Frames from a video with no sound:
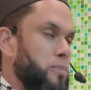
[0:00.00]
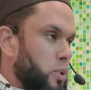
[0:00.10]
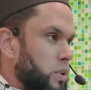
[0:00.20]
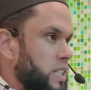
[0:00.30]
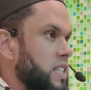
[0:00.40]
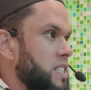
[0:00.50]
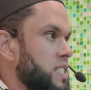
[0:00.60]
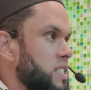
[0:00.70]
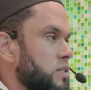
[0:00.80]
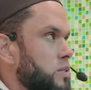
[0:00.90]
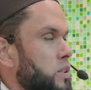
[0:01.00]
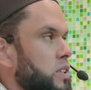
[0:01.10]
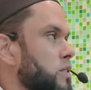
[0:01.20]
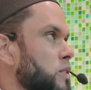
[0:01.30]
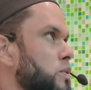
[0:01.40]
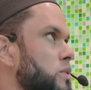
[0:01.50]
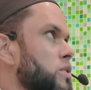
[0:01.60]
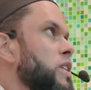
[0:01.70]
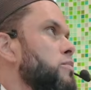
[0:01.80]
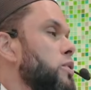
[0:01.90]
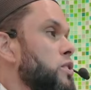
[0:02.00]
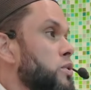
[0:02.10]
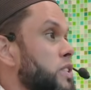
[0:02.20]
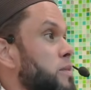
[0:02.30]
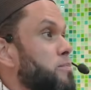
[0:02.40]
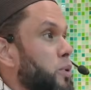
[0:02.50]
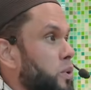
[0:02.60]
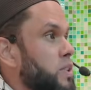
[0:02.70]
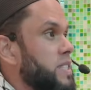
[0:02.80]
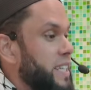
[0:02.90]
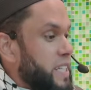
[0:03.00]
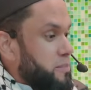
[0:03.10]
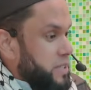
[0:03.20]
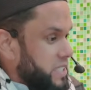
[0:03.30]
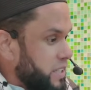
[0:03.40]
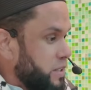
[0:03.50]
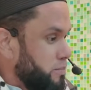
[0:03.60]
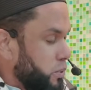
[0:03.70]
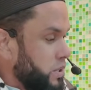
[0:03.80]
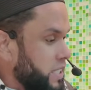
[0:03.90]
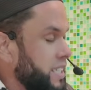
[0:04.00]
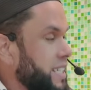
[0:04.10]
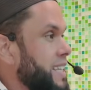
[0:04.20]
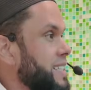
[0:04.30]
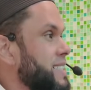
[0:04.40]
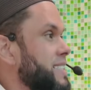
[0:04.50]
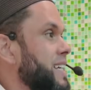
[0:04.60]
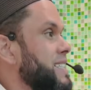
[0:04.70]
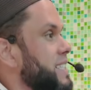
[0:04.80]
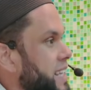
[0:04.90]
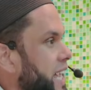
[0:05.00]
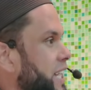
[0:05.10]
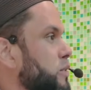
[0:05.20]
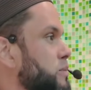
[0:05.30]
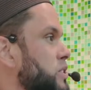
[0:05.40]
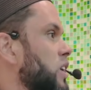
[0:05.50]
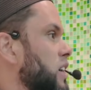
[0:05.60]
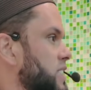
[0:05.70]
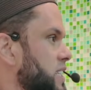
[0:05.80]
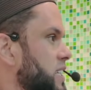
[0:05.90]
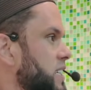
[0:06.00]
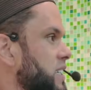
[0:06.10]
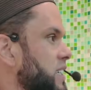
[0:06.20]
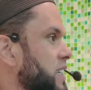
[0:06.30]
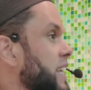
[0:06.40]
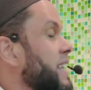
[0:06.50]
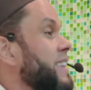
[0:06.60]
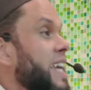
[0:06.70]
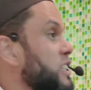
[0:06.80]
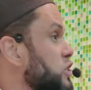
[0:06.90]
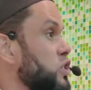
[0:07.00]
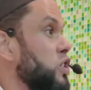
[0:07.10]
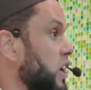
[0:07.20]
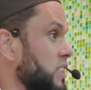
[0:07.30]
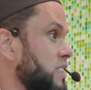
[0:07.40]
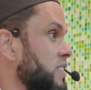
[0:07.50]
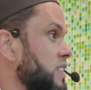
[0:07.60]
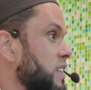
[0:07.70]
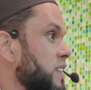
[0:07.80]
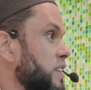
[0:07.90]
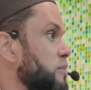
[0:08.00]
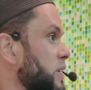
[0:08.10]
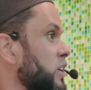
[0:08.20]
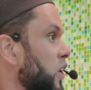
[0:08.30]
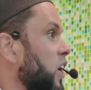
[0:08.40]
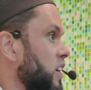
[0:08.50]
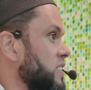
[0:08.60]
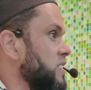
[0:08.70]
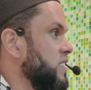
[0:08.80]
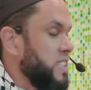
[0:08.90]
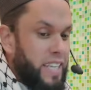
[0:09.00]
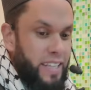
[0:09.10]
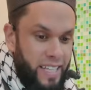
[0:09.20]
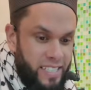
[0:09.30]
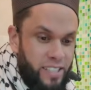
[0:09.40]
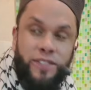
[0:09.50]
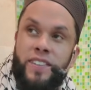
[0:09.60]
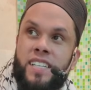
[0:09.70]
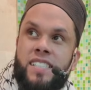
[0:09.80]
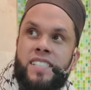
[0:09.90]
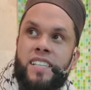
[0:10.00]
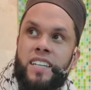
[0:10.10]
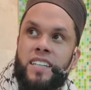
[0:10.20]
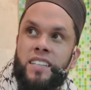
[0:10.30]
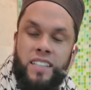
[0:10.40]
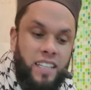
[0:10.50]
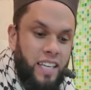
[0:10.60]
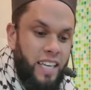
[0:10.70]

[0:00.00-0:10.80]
borders, or not you won't see borders, you'll see boards that represent the border that states the Haram starts here. That's not the miqat. That's the first circle.